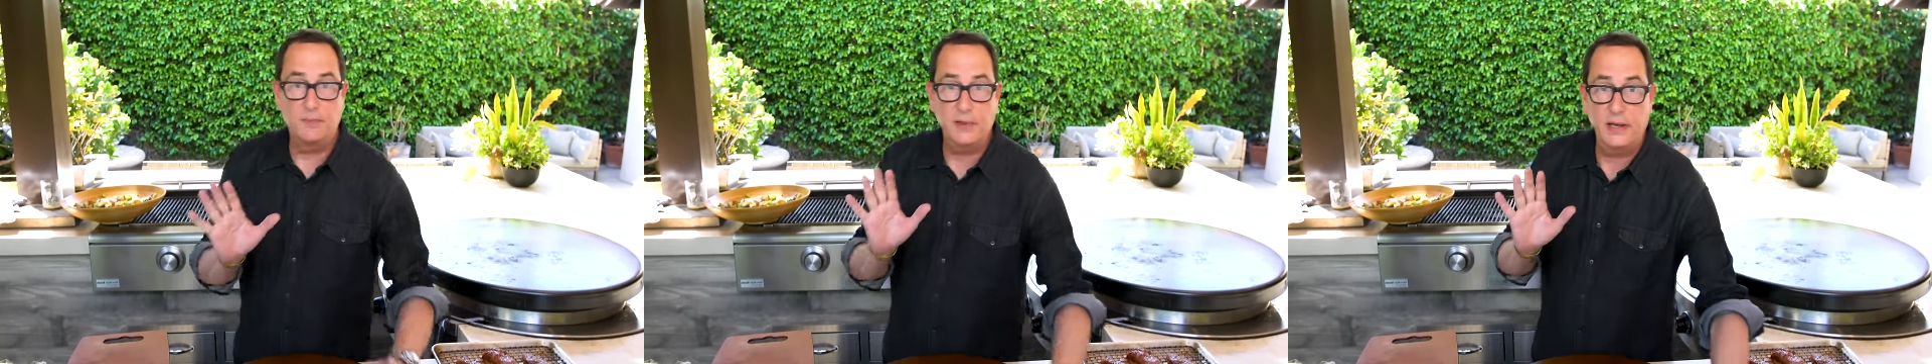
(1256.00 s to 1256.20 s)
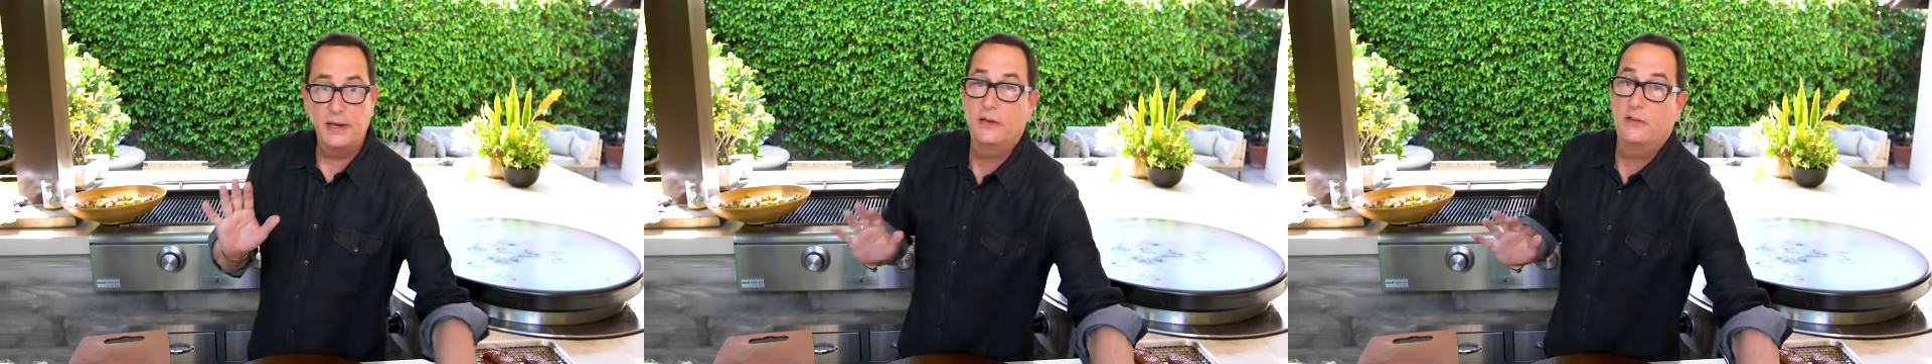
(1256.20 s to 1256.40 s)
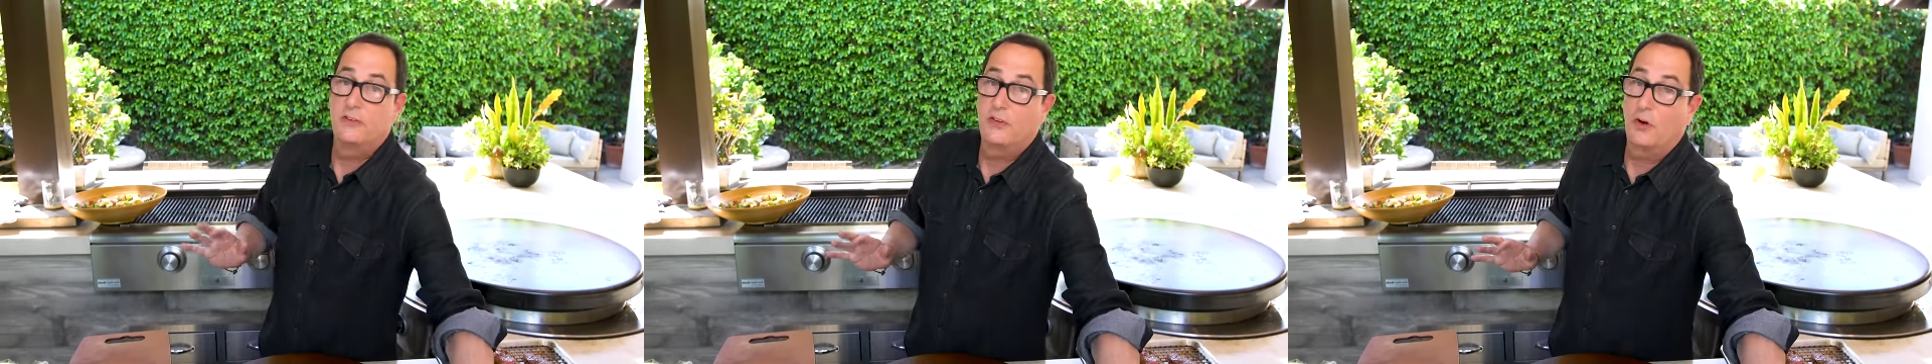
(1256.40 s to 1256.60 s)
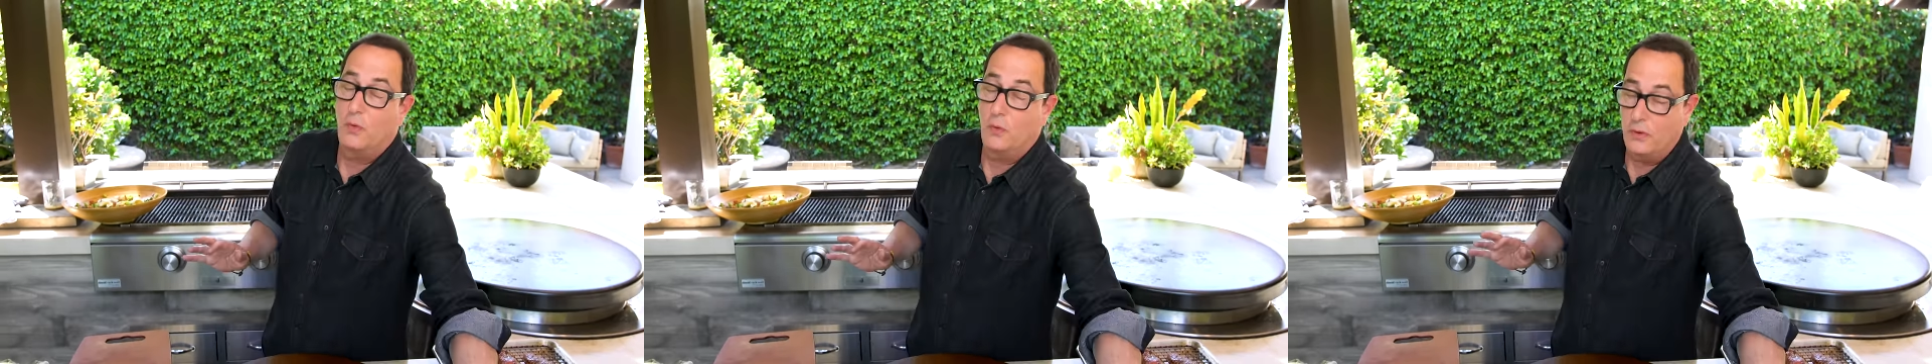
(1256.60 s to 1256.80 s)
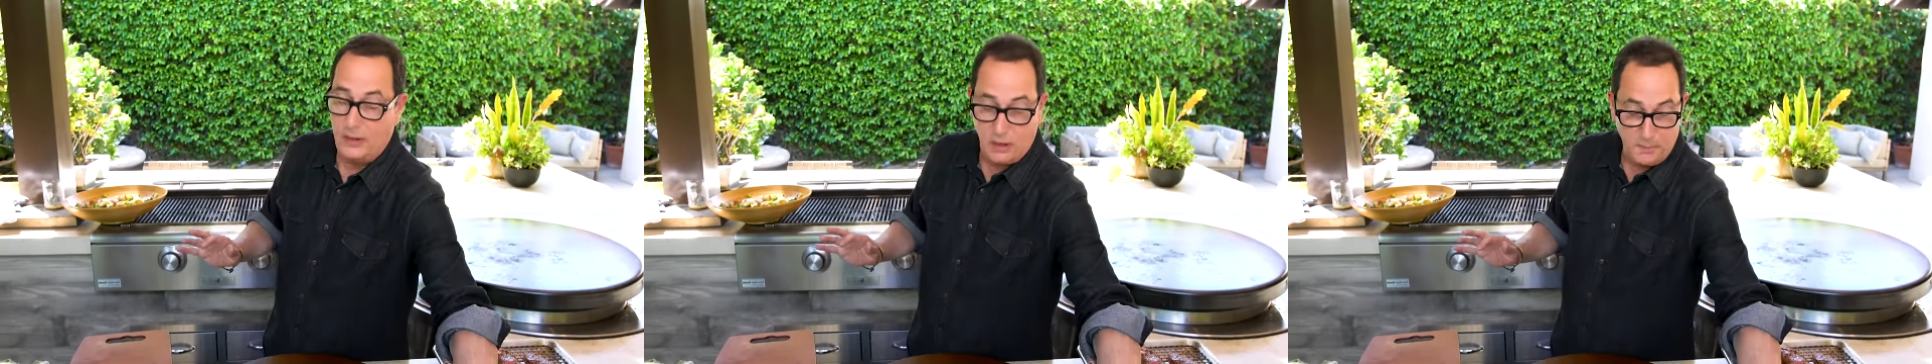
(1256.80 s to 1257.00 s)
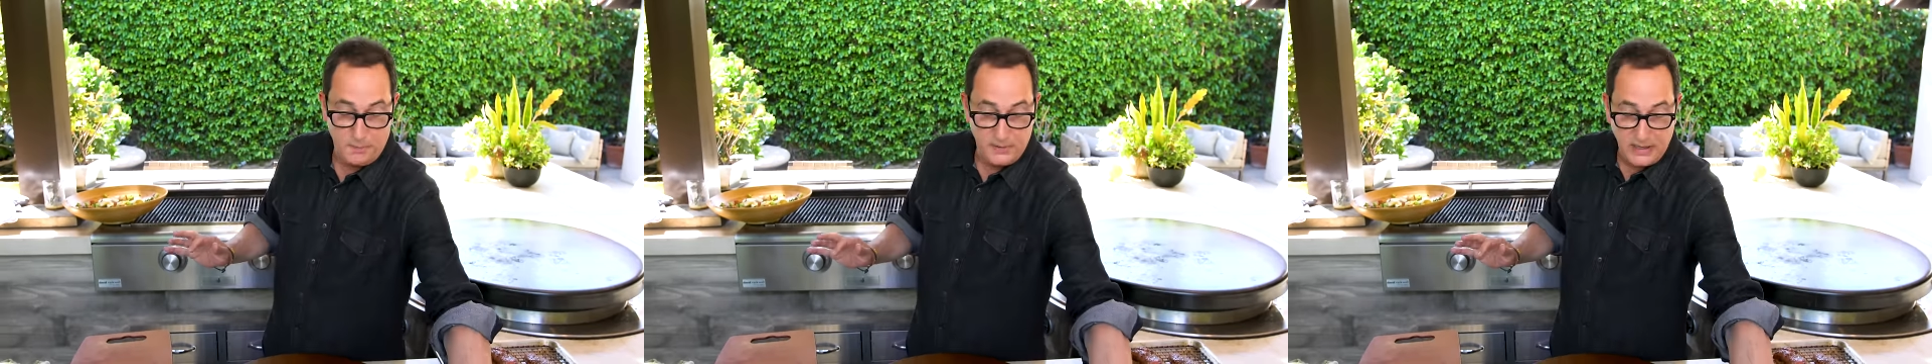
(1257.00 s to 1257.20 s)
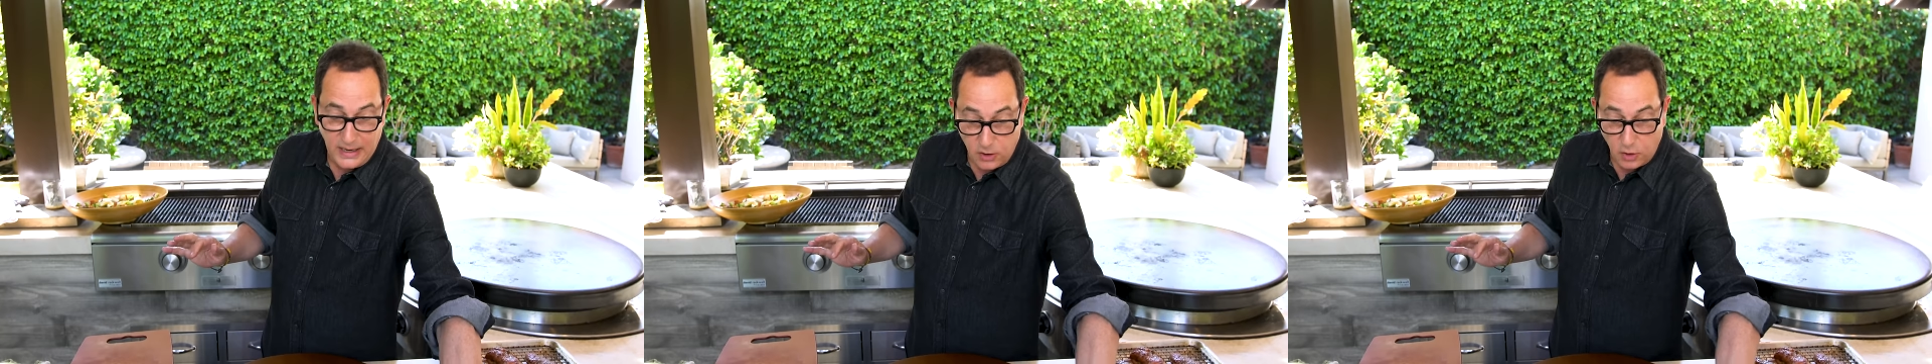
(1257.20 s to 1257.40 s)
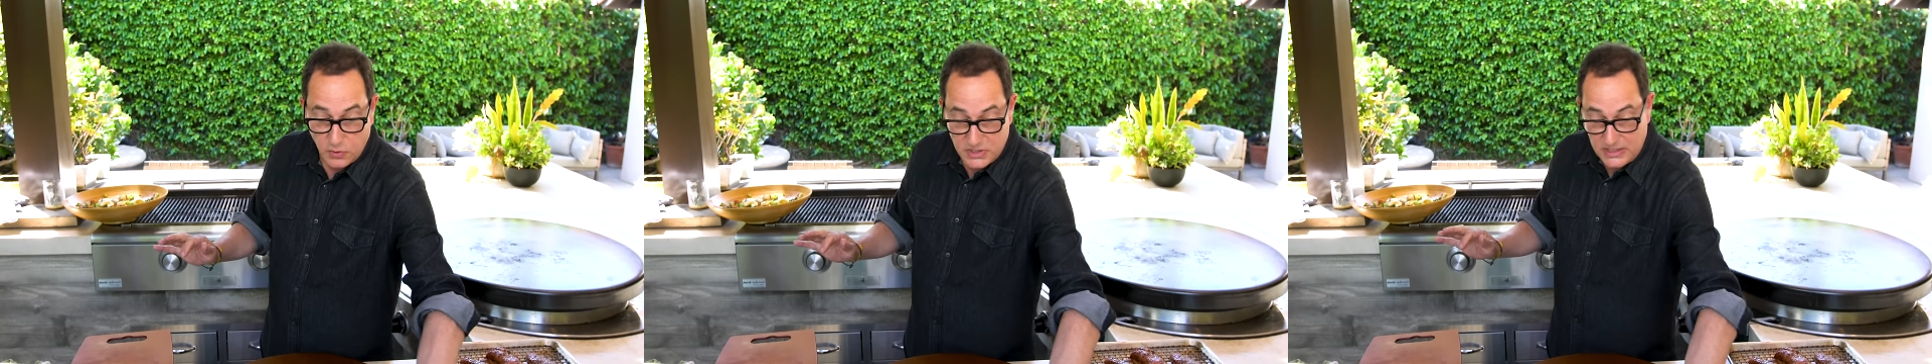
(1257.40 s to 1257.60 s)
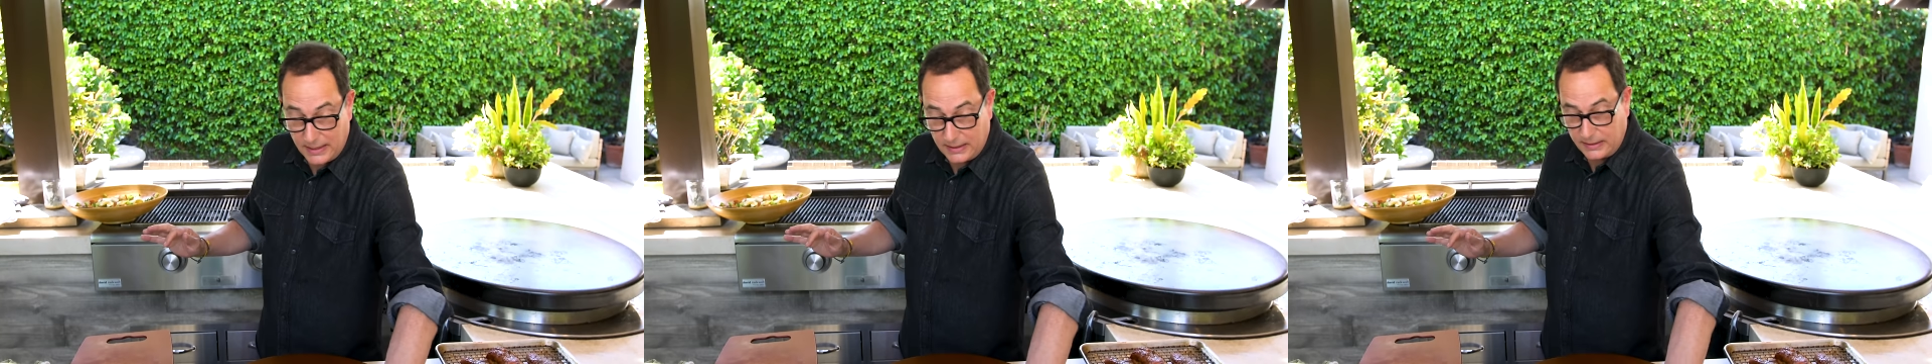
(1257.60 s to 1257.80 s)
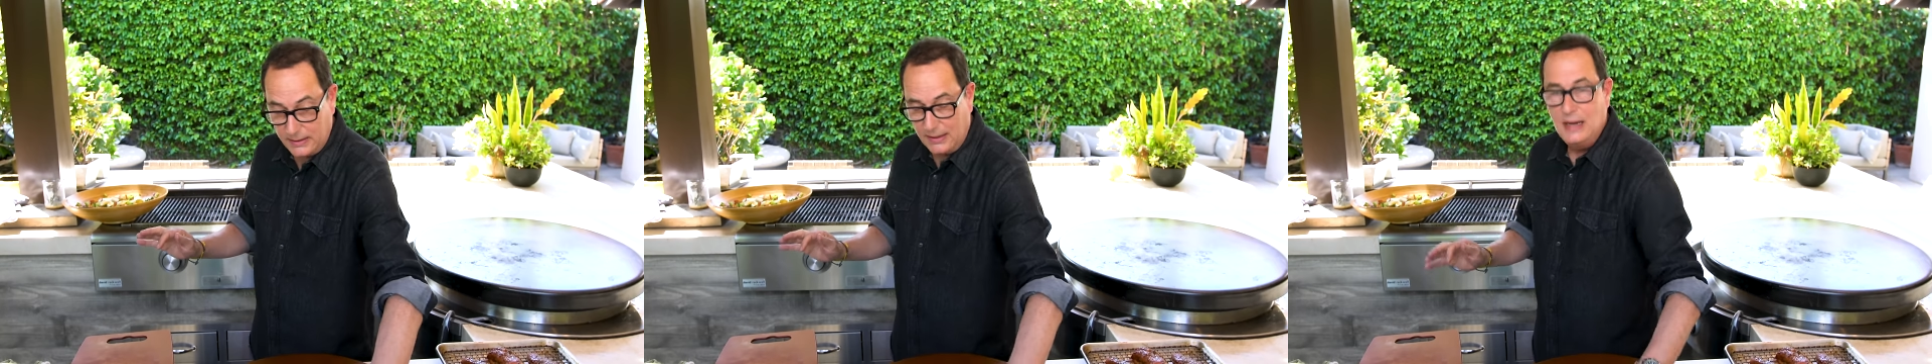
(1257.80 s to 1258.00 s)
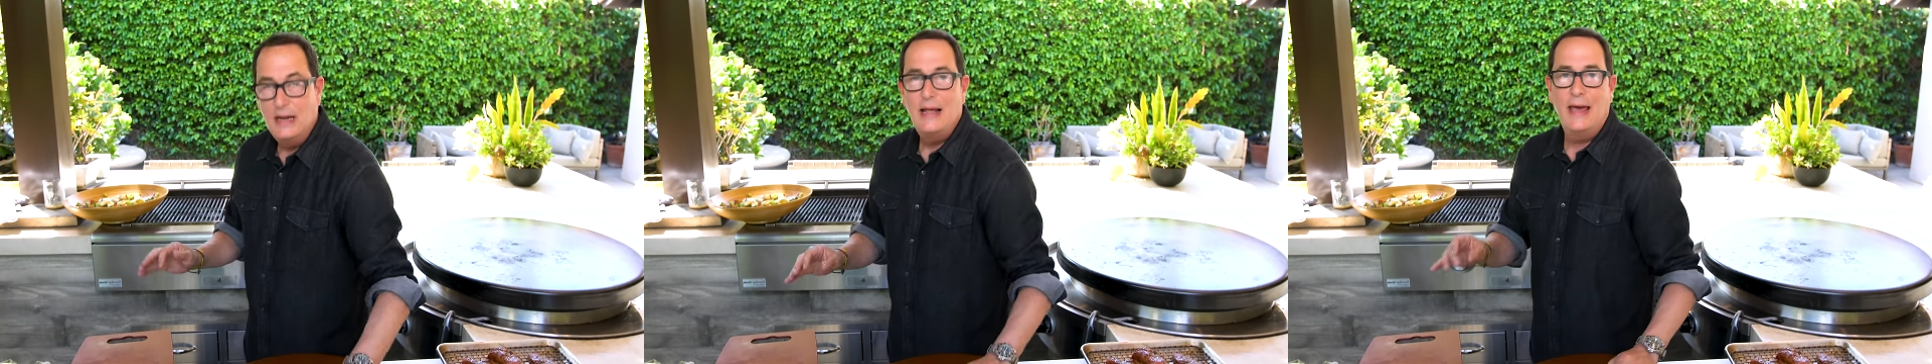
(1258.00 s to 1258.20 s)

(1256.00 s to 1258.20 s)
to plate. So we'll get our potato salad,